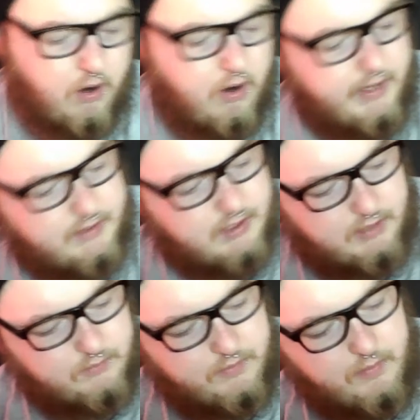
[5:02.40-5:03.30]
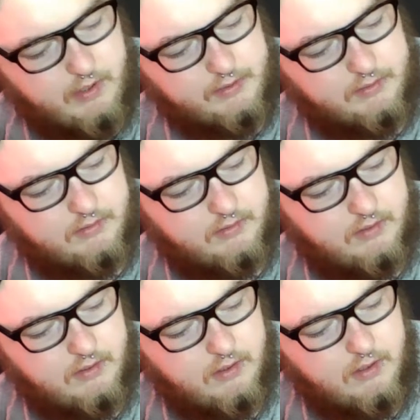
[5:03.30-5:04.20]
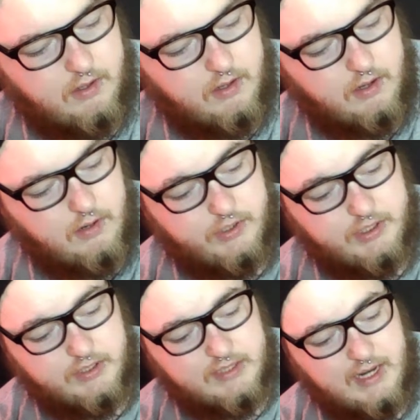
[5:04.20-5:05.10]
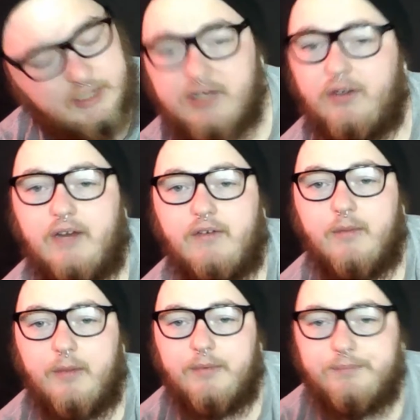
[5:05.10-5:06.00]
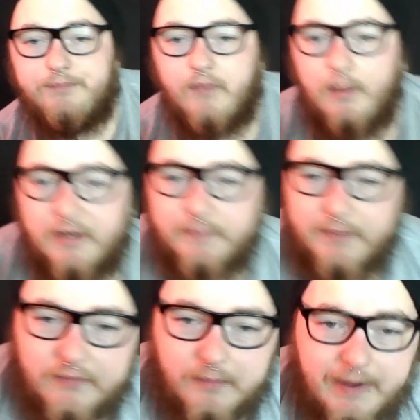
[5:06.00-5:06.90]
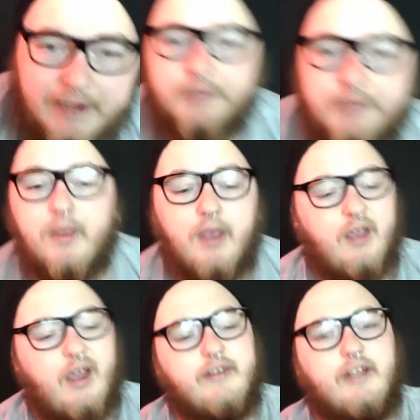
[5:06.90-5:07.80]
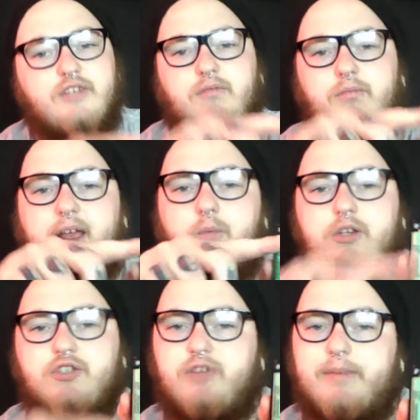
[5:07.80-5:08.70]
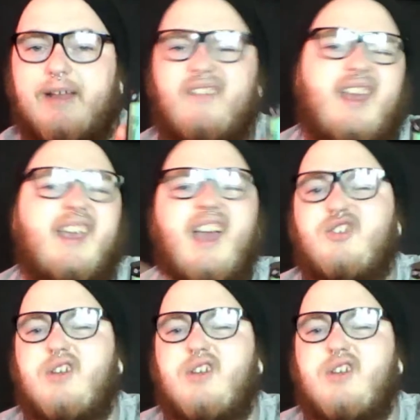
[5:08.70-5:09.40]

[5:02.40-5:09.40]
what I've done with mine, which isn't actually on here at the moment, it must be a different battery, is I just laid one strip down there.